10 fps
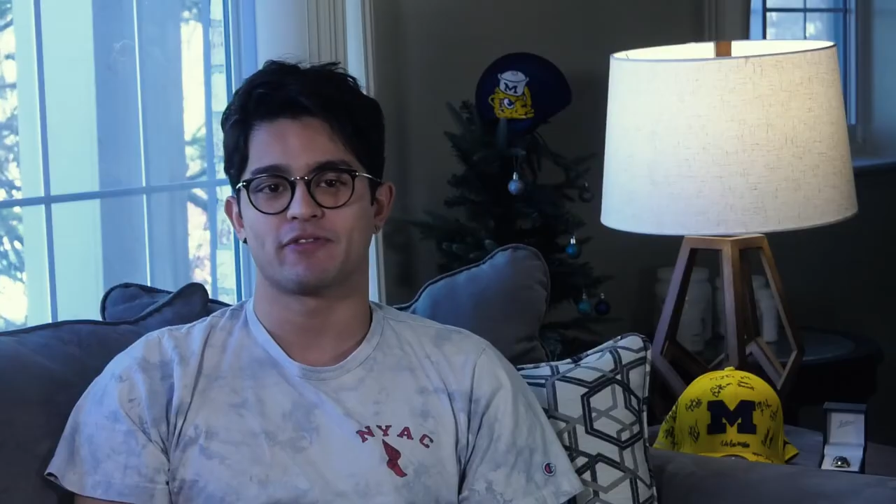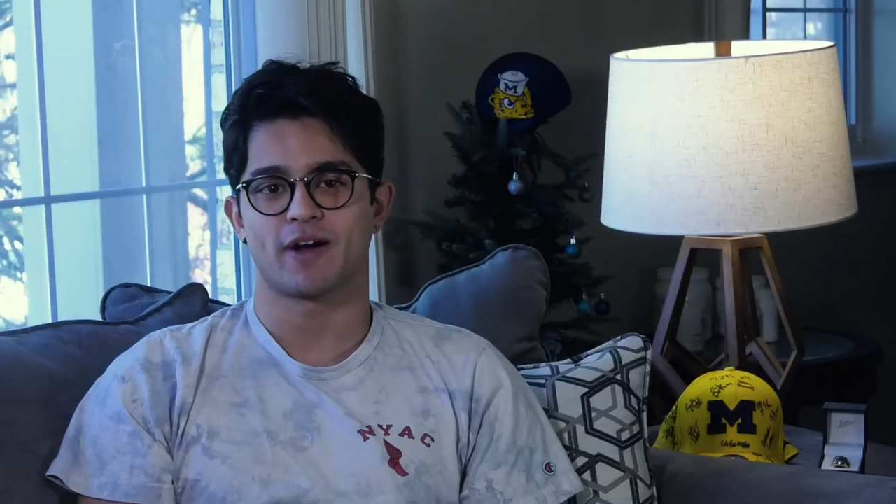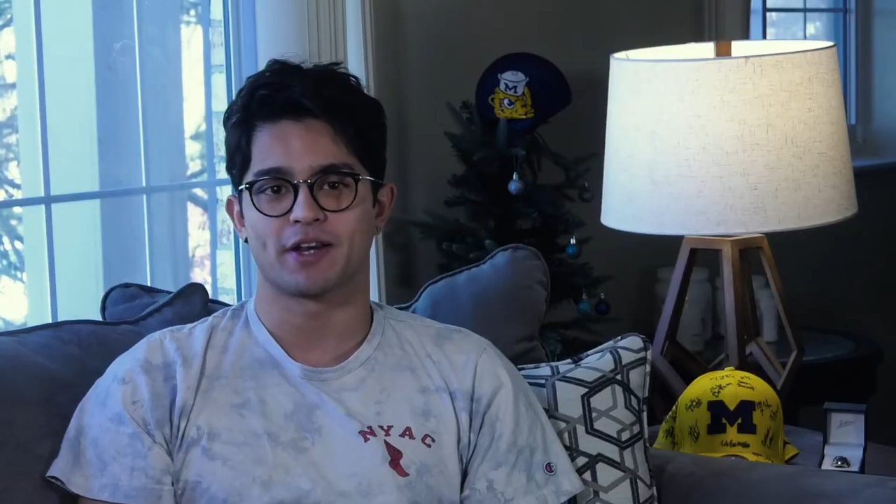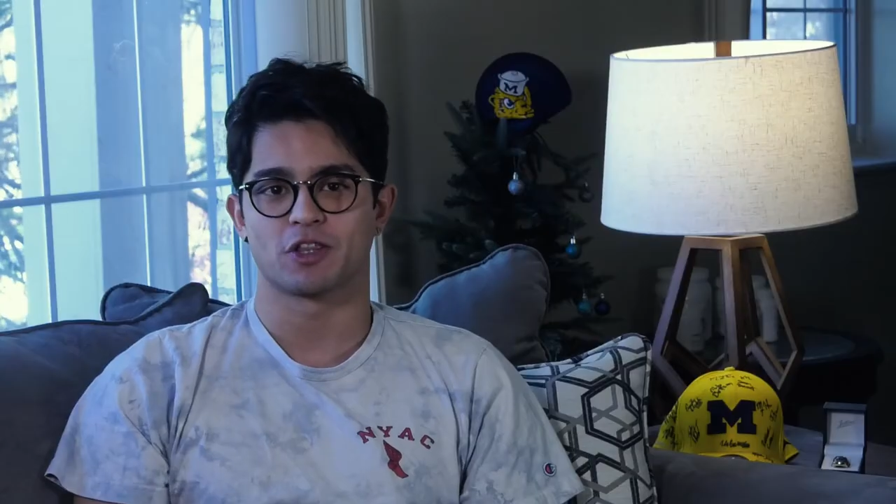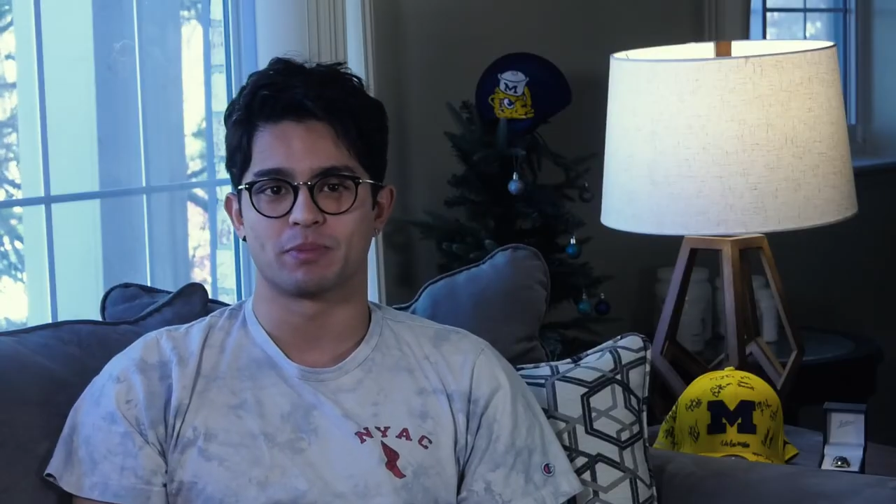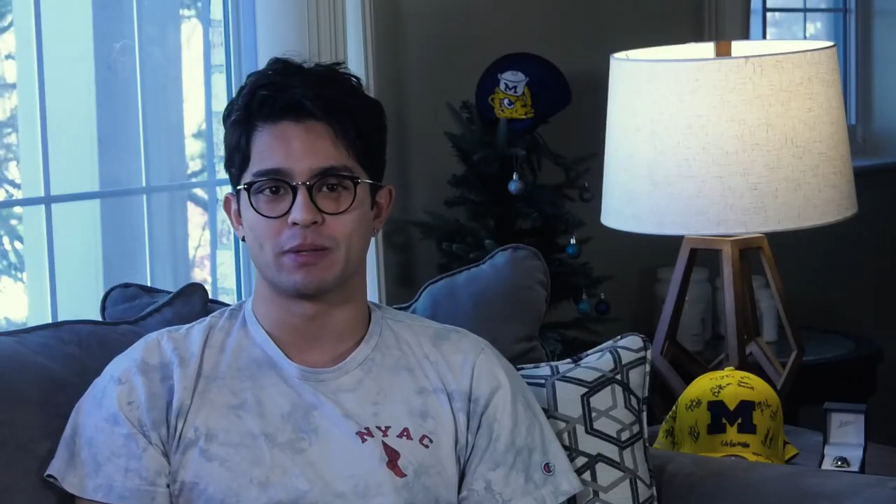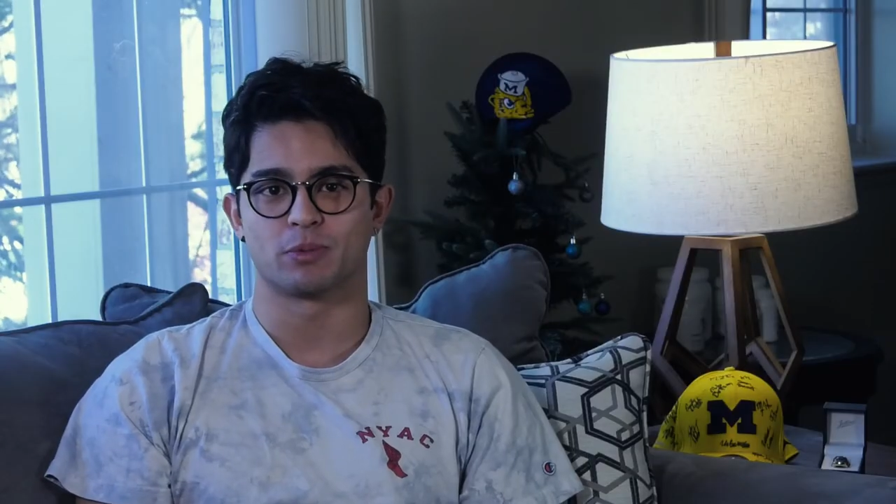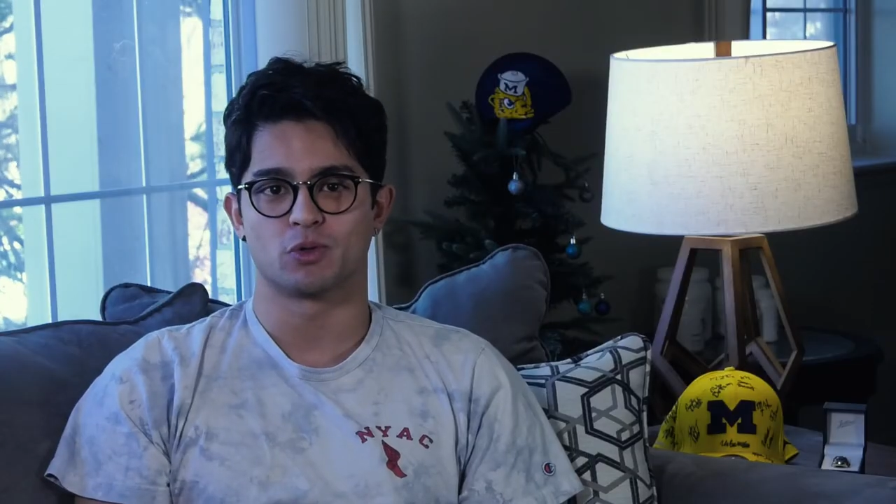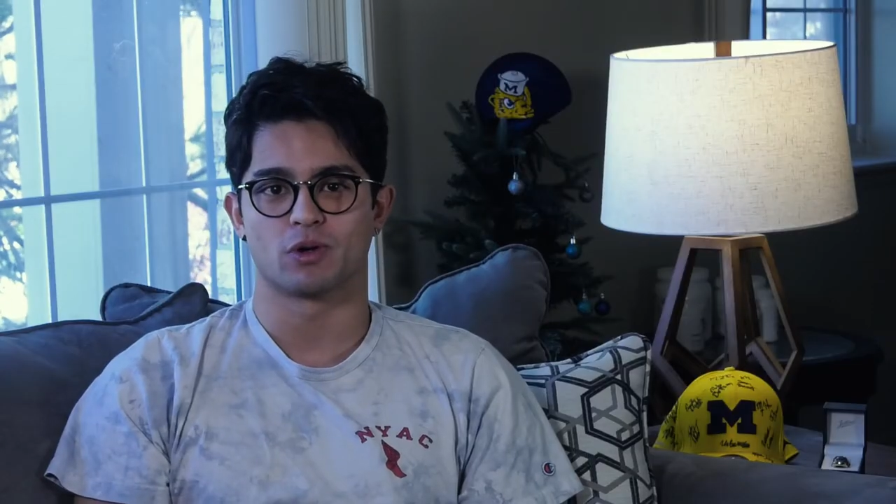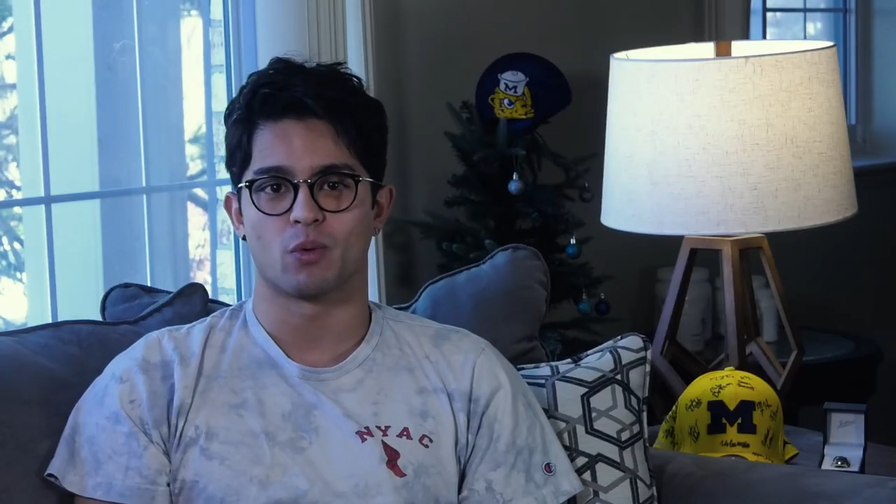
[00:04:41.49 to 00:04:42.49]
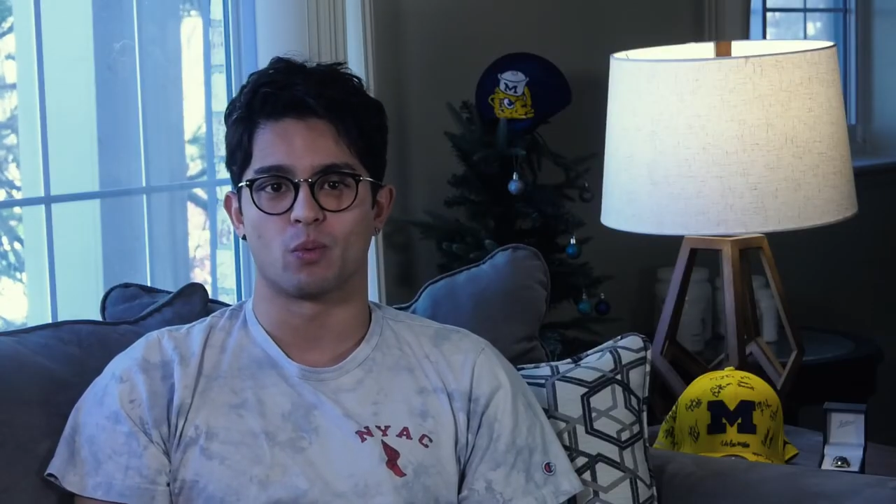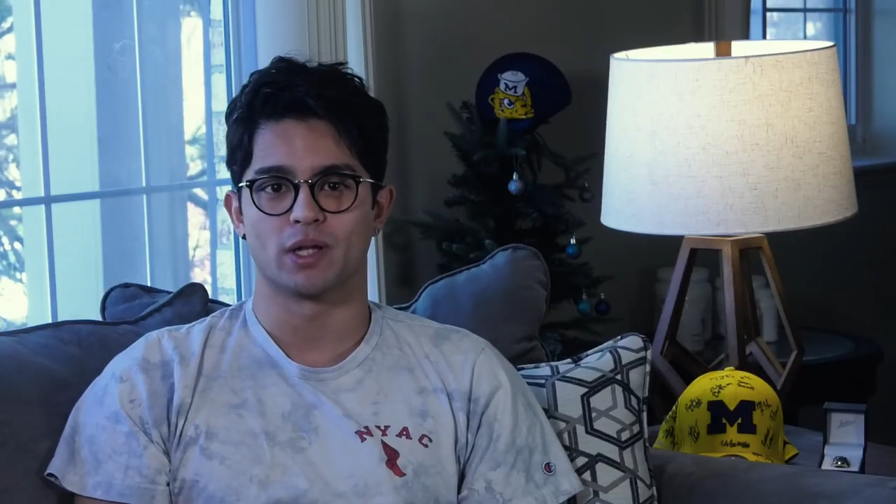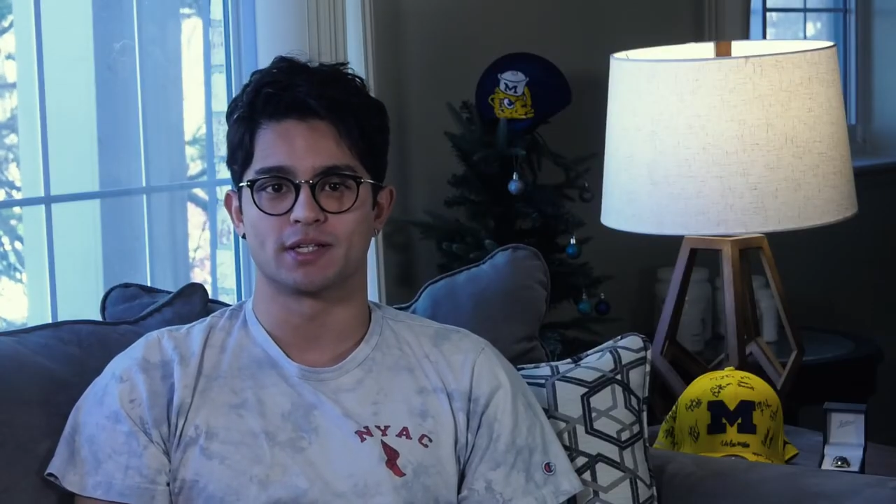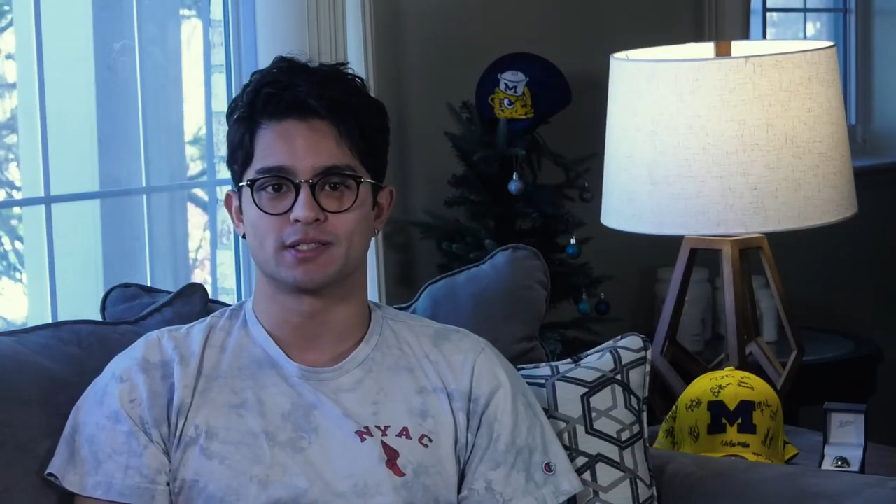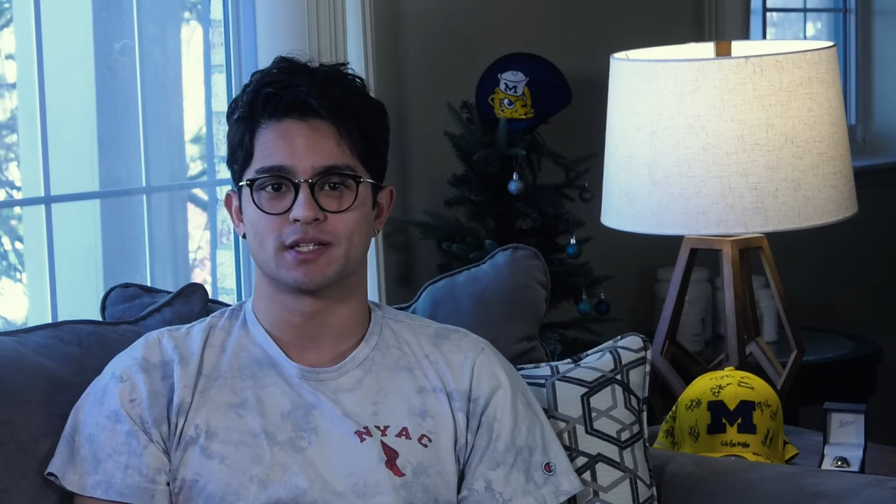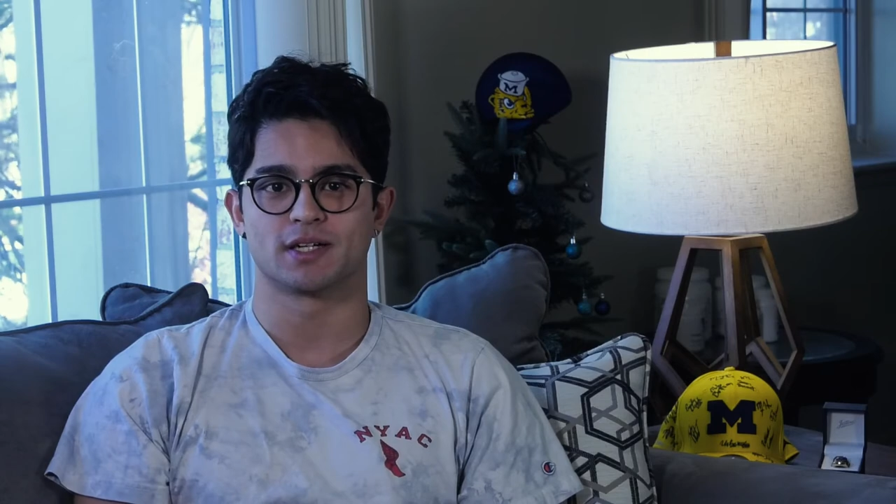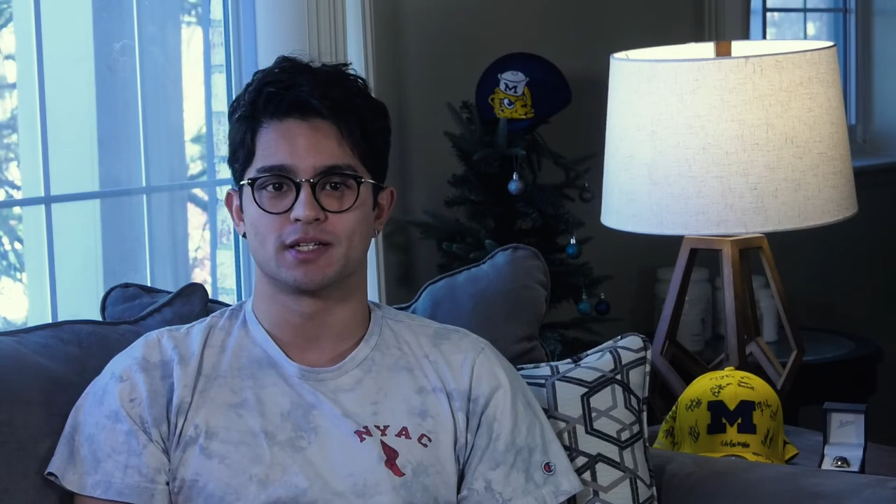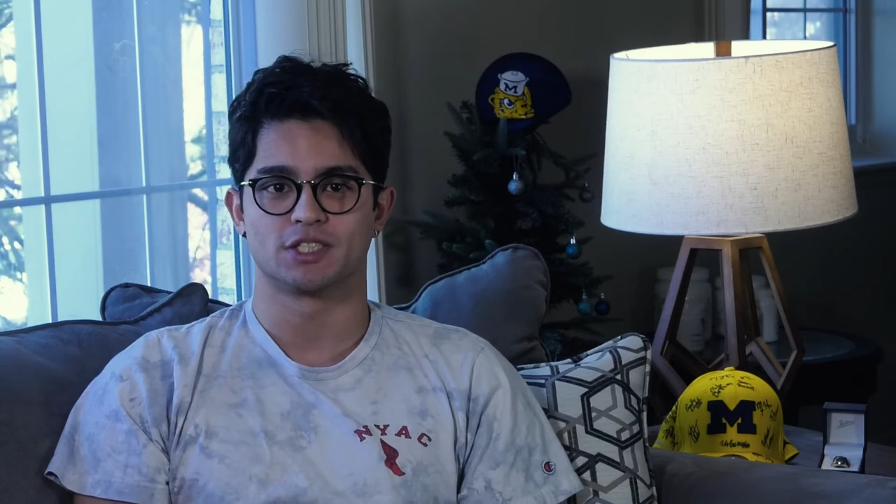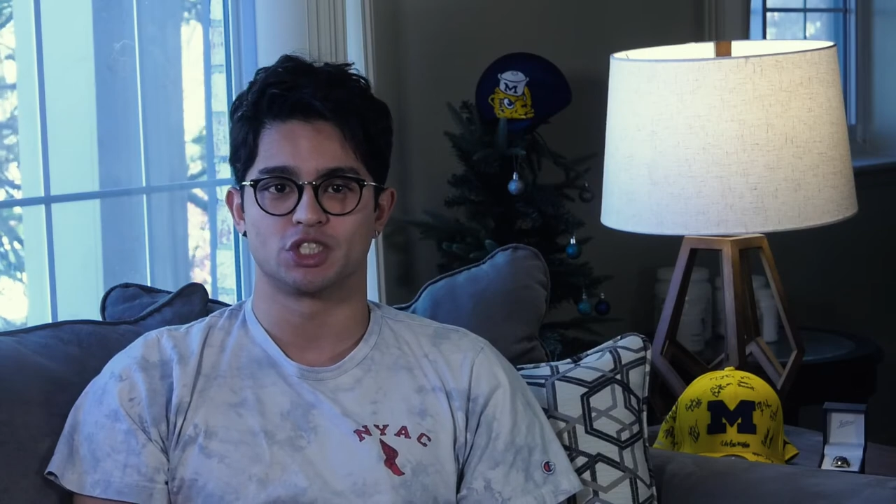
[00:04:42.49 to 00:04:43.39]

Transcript: to find other people who are willing to